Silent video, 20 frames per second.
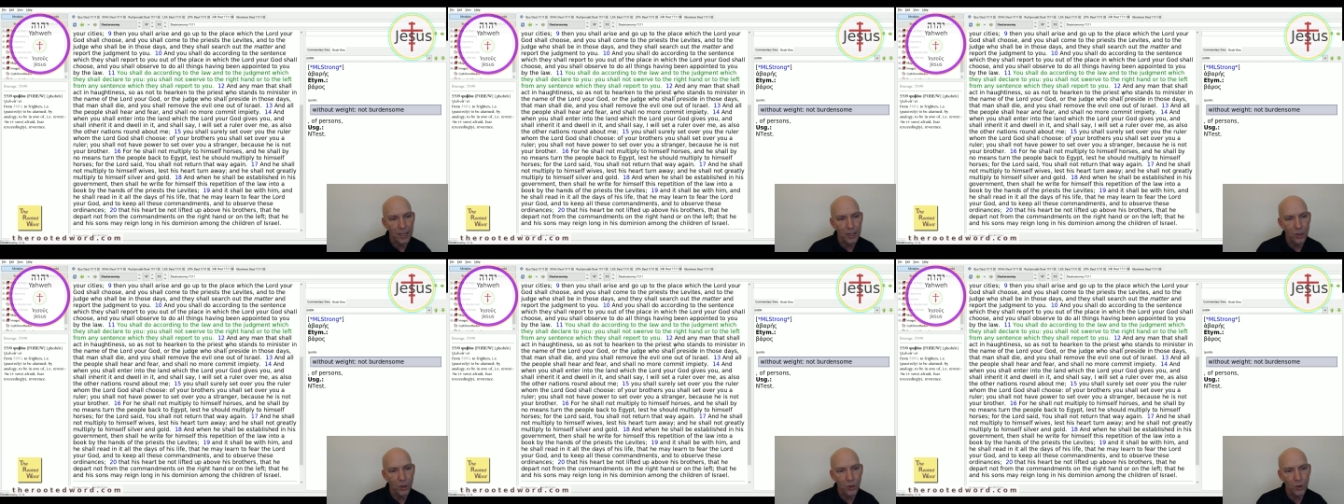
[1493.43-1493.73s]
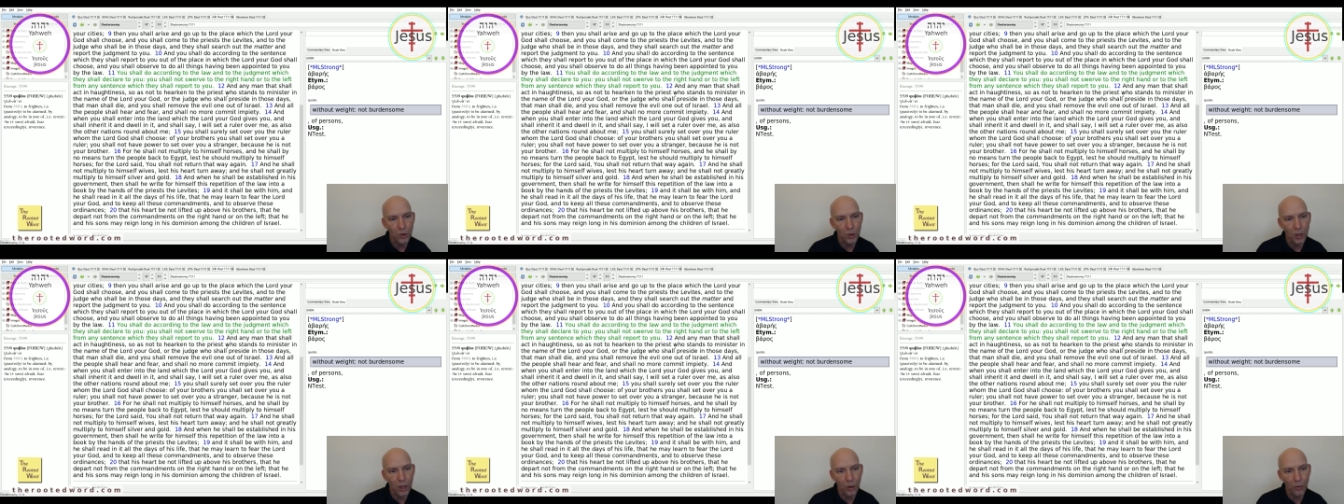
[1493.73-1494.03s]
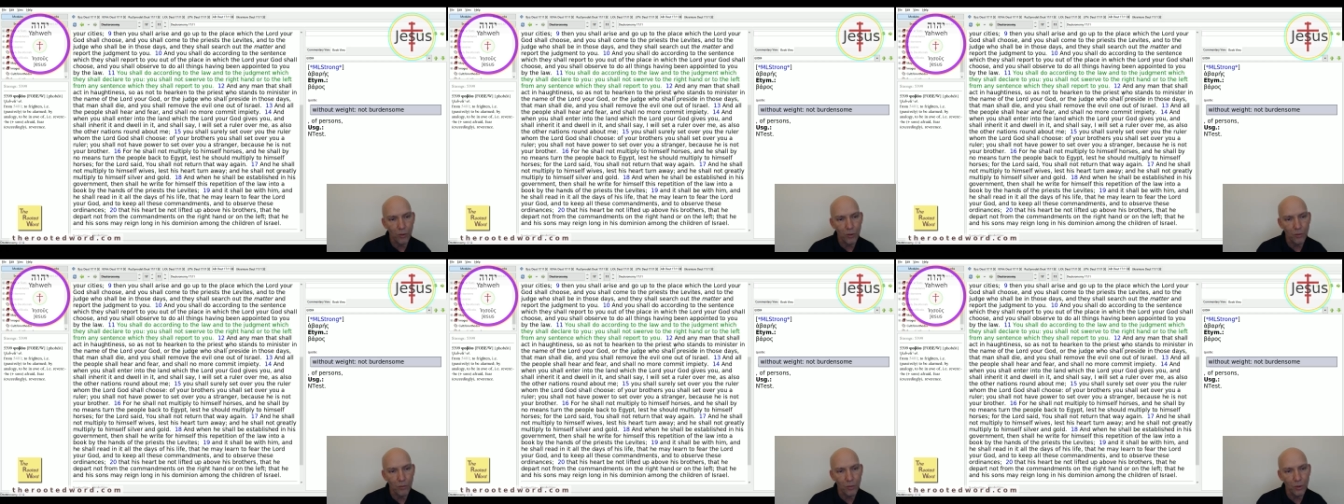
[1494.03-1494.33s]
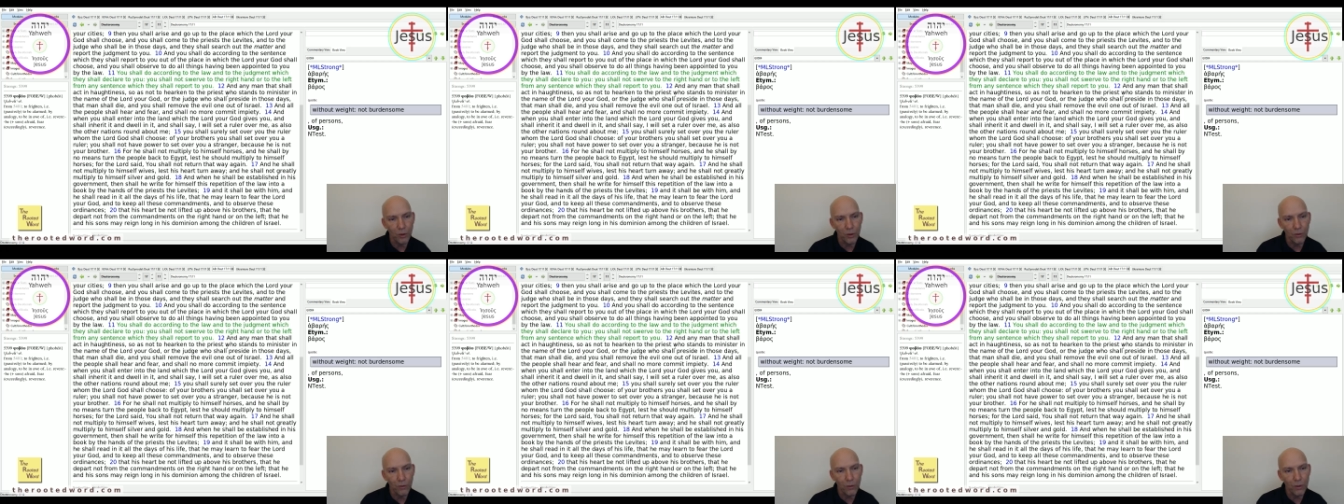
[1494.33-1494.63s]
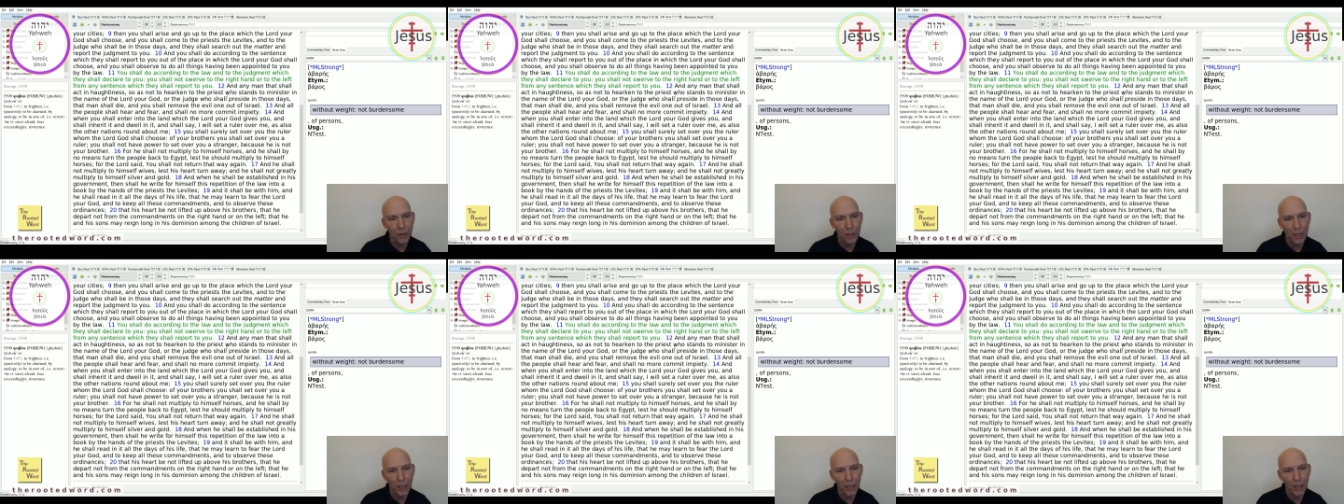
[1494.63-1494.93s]
you shall remove
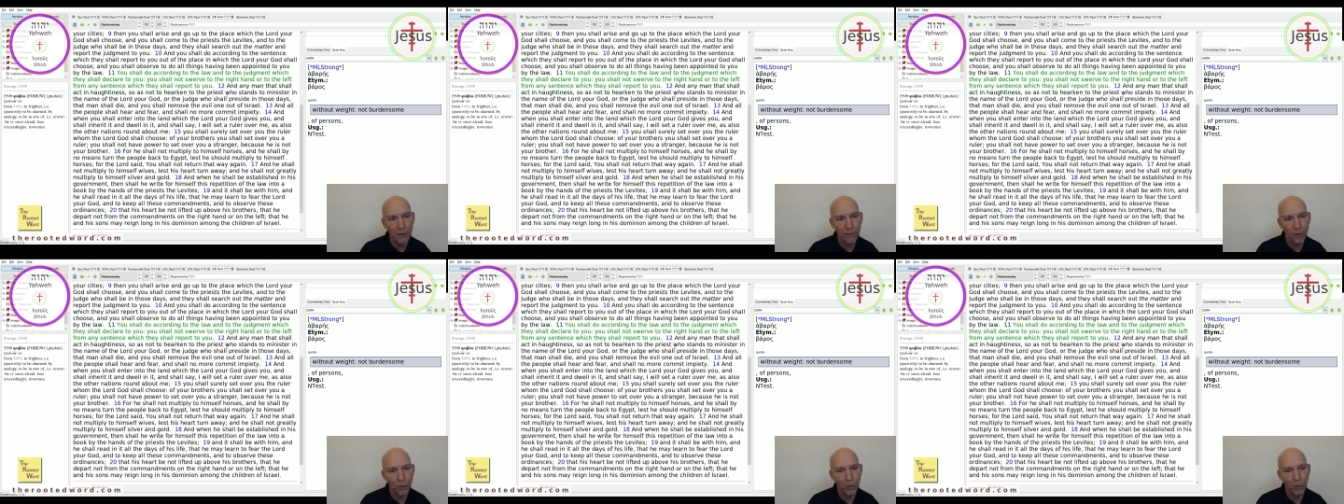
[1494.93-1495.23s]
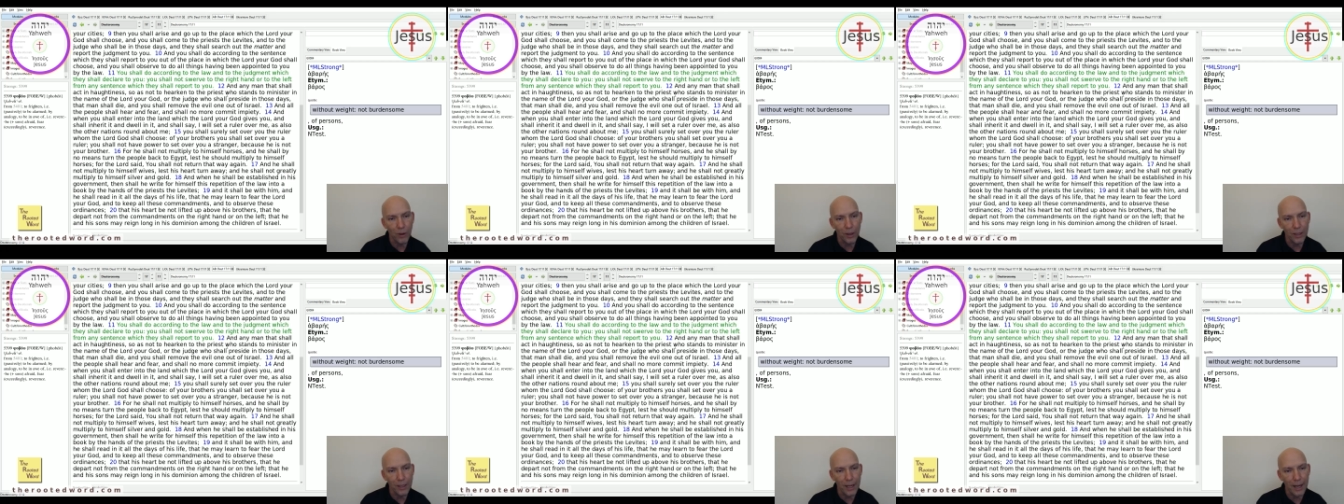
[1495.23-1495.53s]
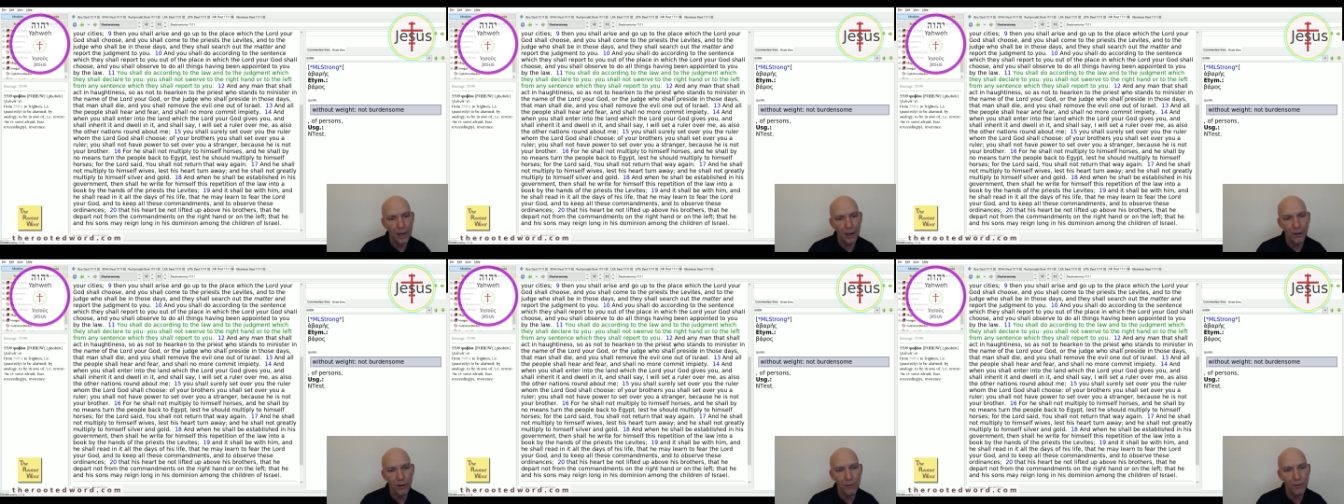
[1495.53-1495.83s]
the evil one out